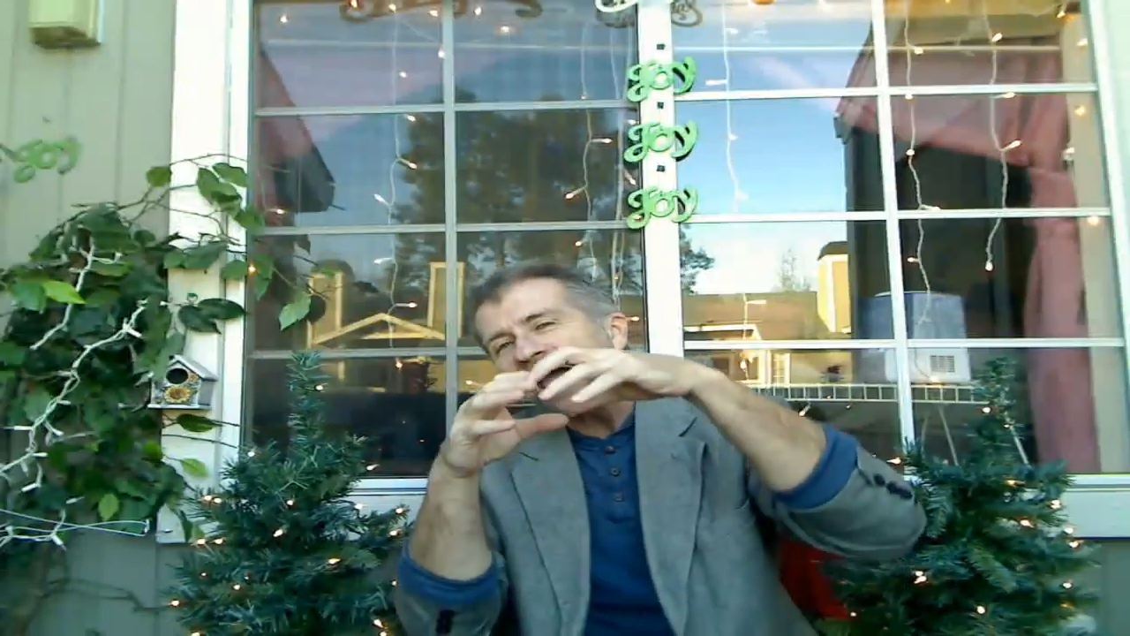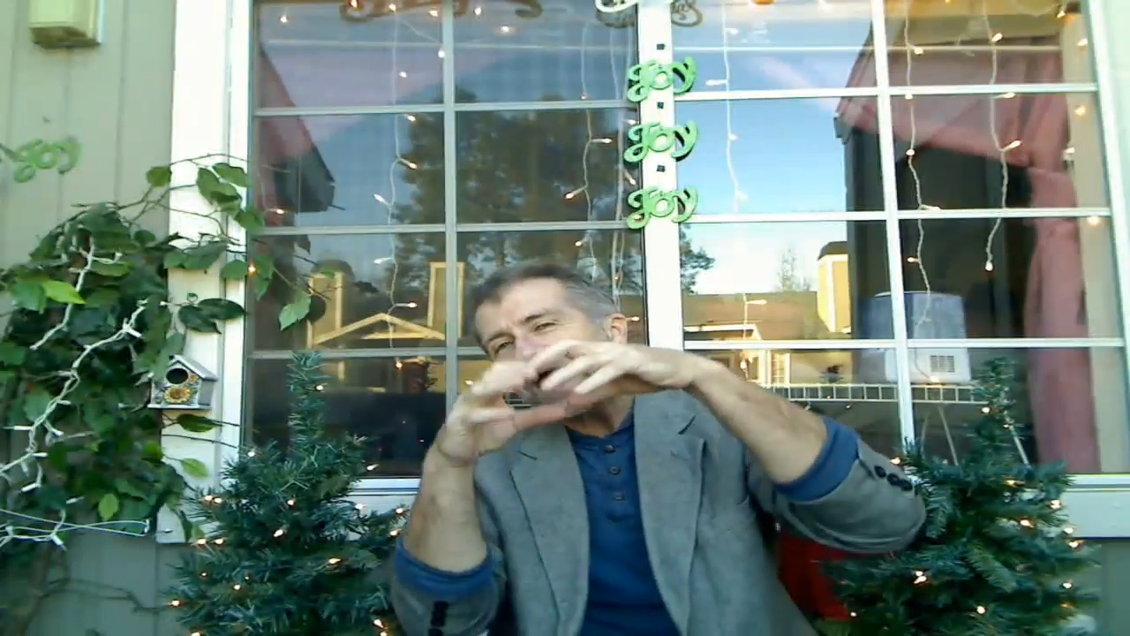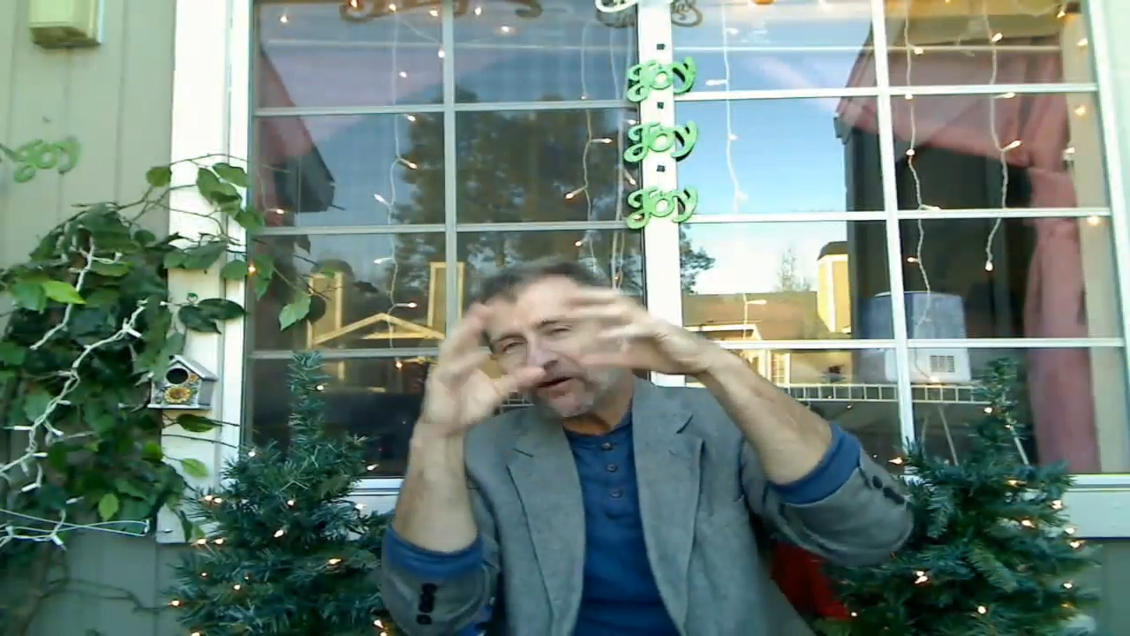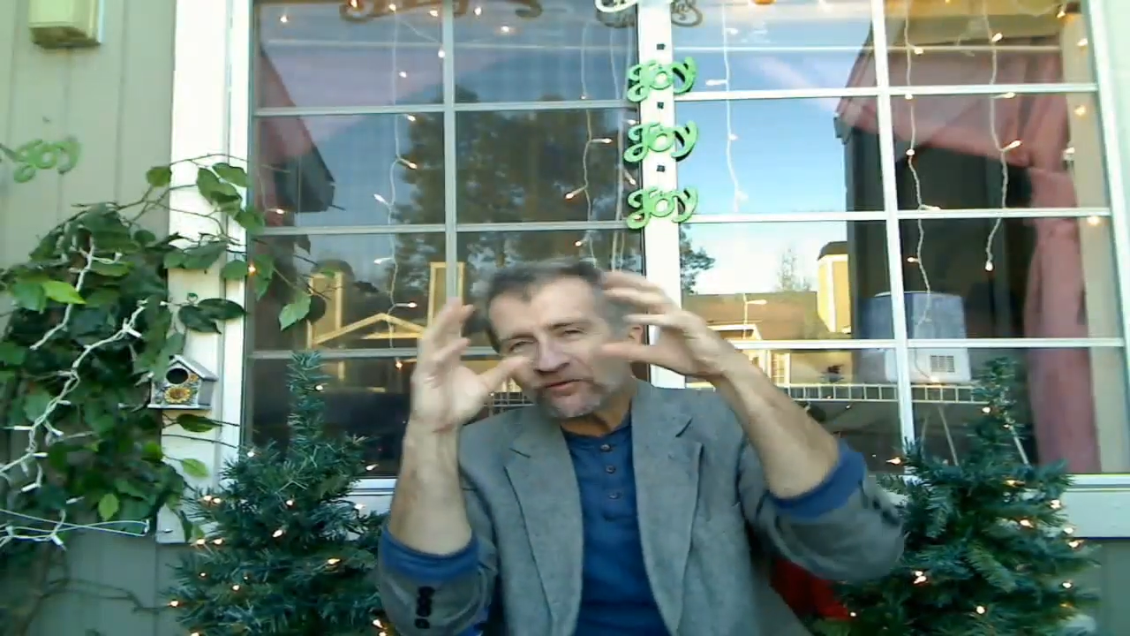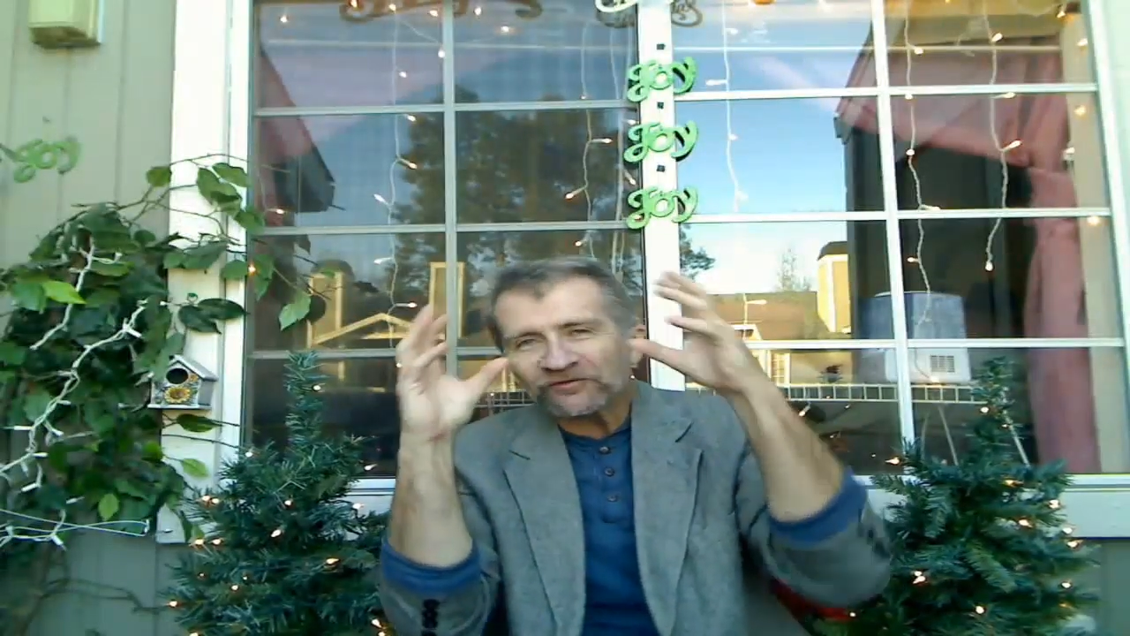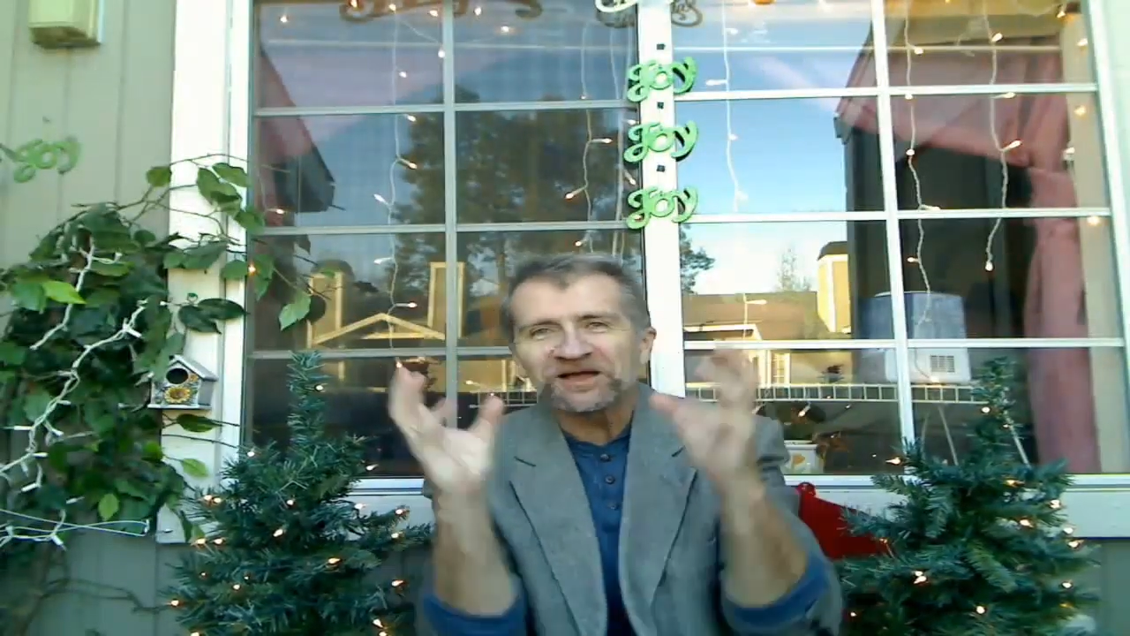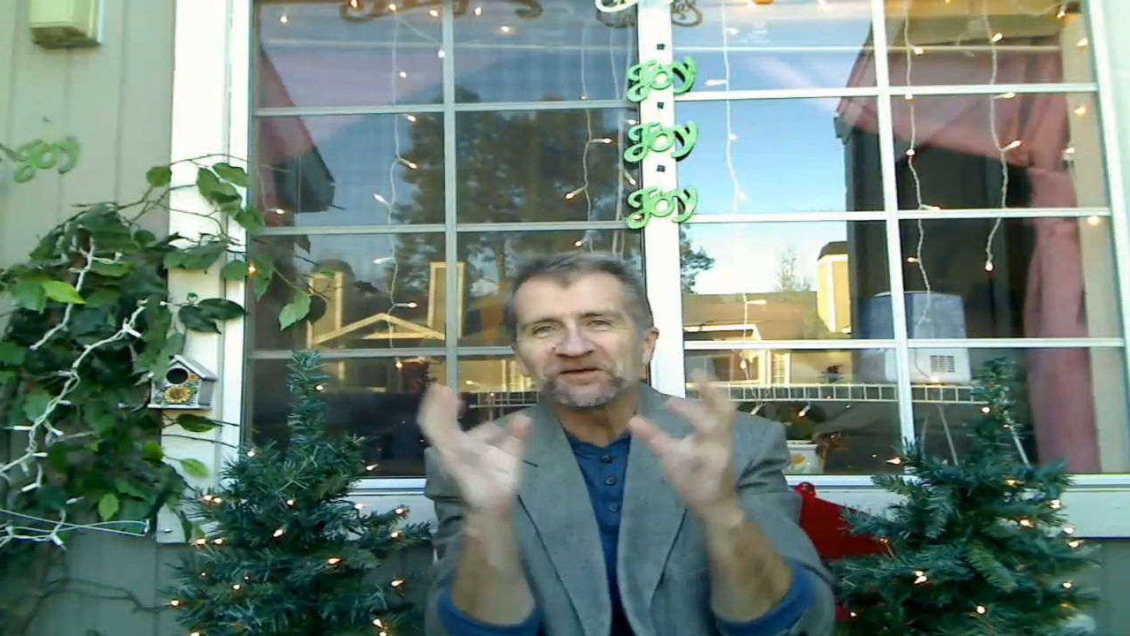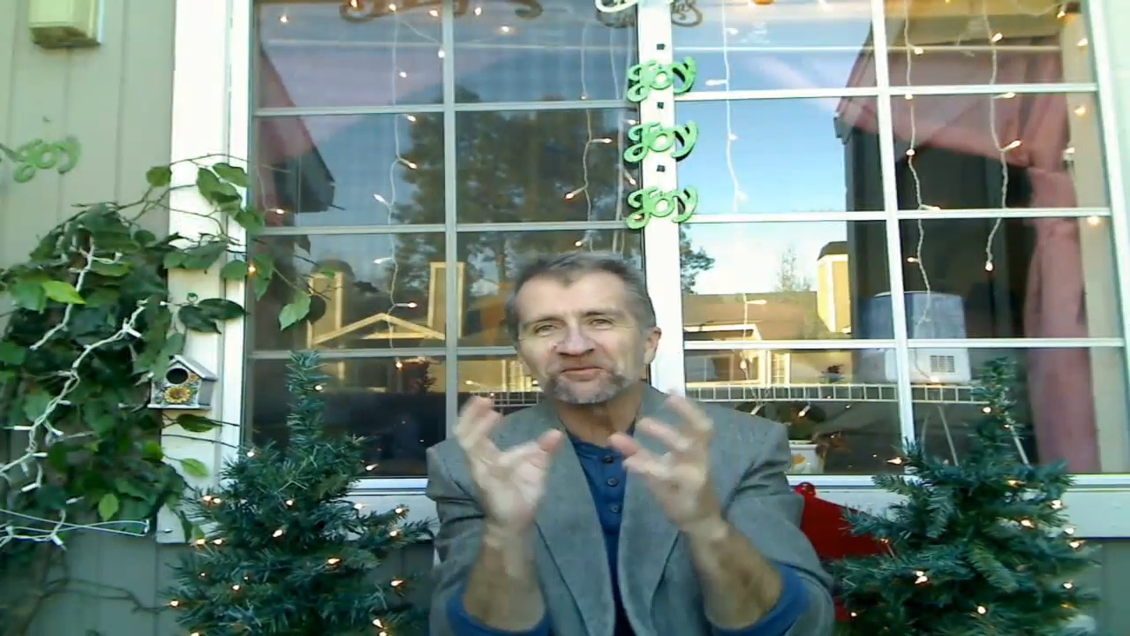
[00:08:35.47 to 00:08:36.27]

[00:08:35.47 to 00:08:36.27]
out of my